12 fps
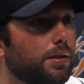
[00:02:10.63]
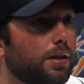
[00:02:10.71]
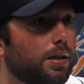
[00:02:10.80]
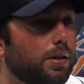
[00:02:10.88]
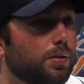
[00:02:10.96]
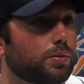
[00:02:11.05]

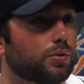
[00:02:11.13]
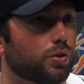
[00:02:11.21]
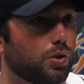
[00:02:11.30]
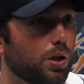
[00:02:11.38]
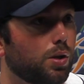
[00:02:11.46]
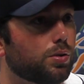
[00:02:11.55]
It was
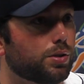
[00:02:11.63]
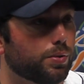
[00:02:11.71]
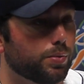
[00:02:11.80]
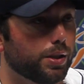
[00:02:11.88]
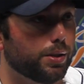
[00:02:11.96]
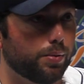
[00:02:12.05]
close. It
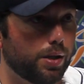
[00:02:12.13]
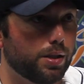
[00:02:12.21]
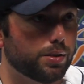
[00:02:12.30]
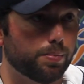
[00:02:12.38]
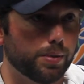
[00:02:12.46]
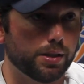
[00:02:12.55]
really
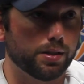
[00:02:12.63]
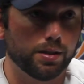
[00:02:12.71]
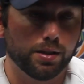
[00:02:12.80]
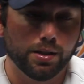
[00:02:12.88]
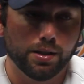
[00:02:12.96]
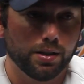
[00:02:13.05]
was. But
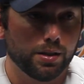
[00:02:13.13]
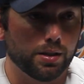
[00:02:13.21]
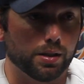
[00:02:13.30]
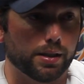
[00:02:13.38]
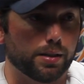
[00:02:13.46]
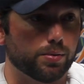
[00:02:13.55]

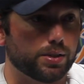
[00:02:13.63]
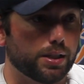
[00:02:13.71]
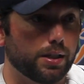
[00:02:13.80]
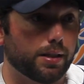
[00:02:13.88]
Landon was there.